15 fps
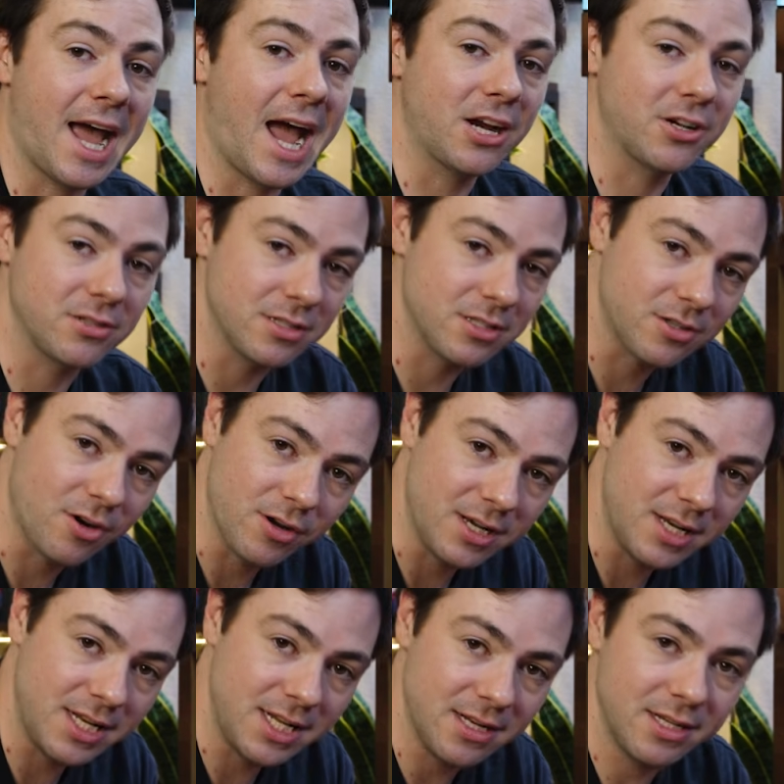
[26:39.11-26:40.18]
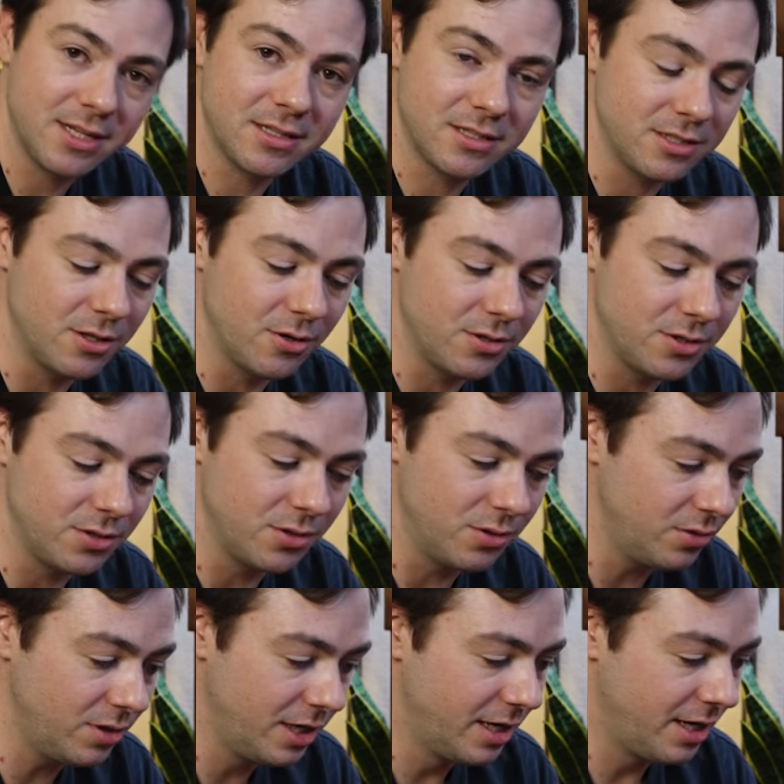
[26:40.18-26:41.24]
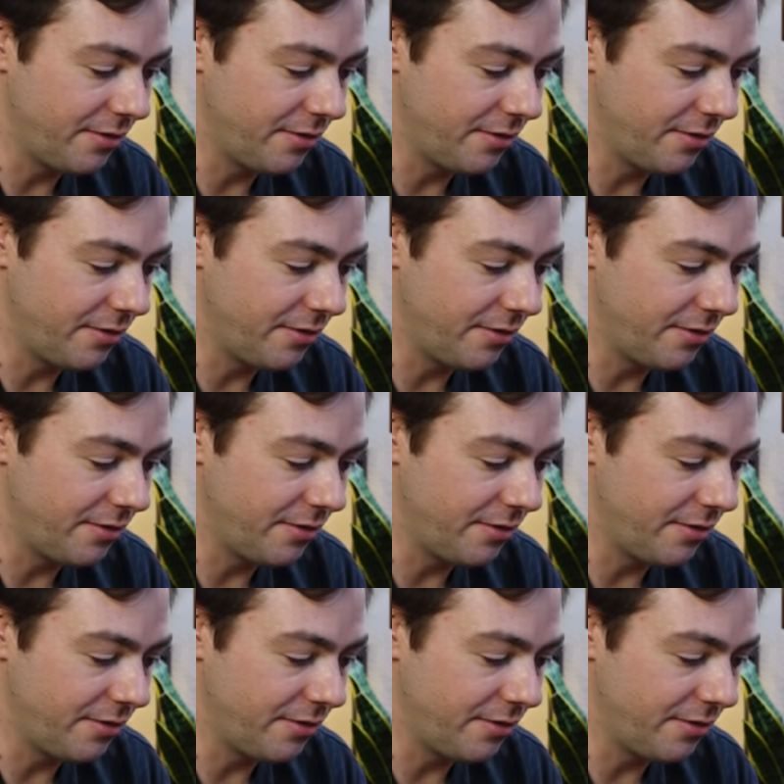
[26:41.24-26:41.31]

actually start needing CO2,